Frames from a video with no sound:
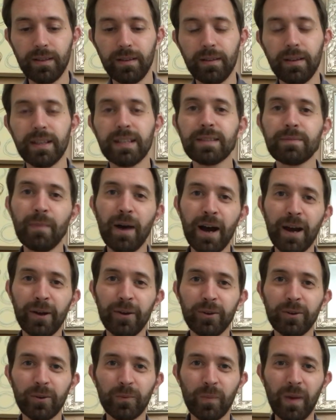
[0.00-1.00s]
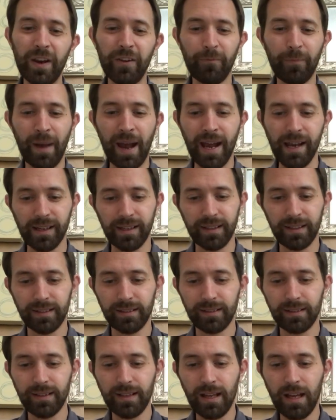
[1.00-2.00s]
They smiled and waved back,
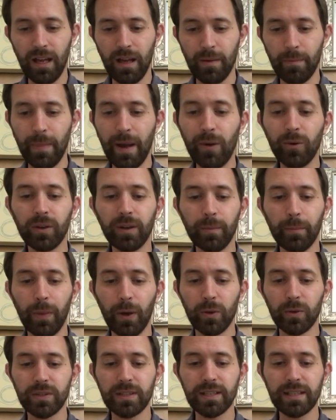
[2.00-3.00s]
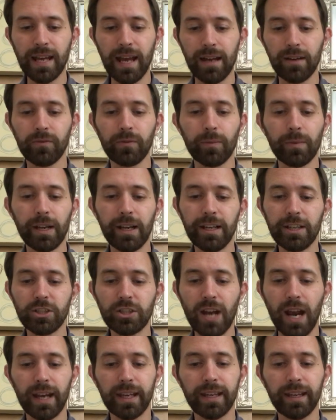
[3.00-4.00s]
and Malcolm poked his head from Lily's
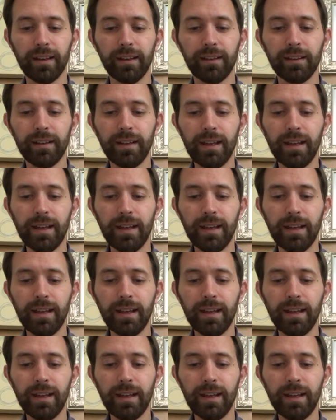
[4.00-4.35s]
jacket